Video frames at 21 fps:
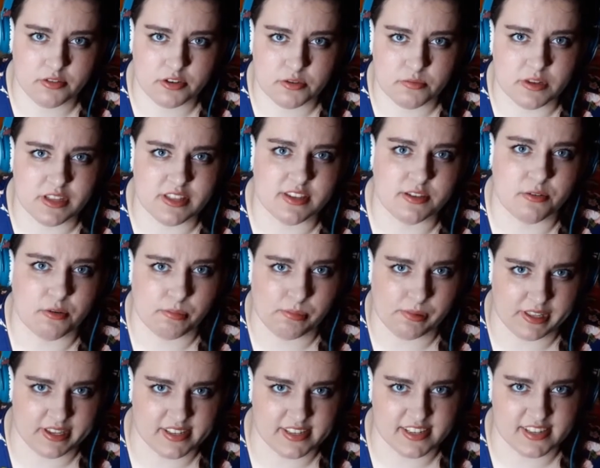which means it
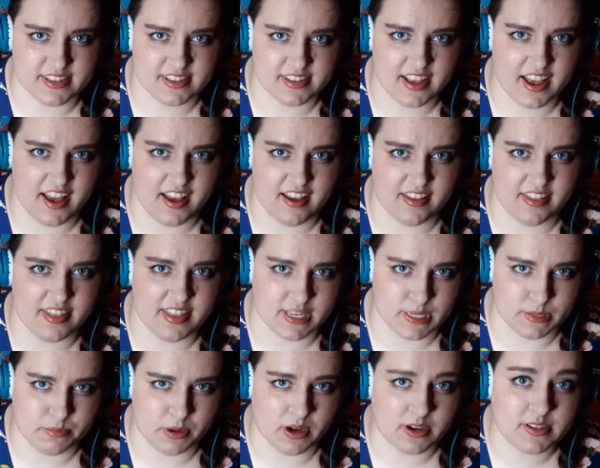replaces
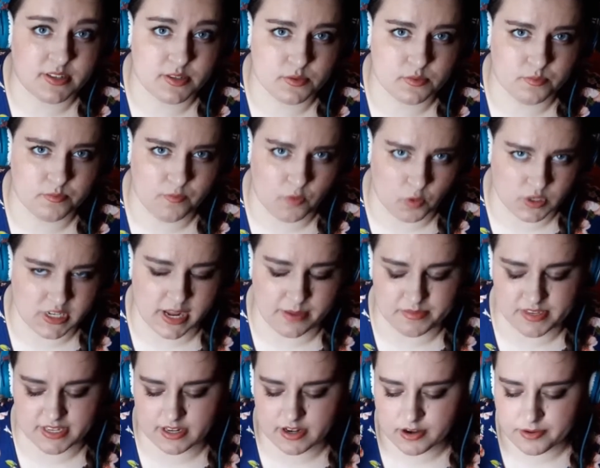this box 4
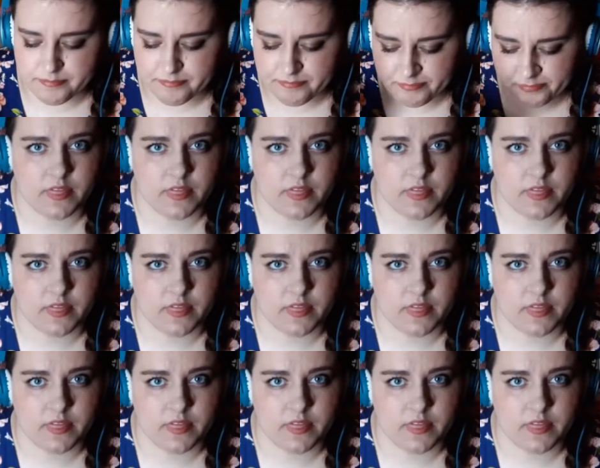times a year.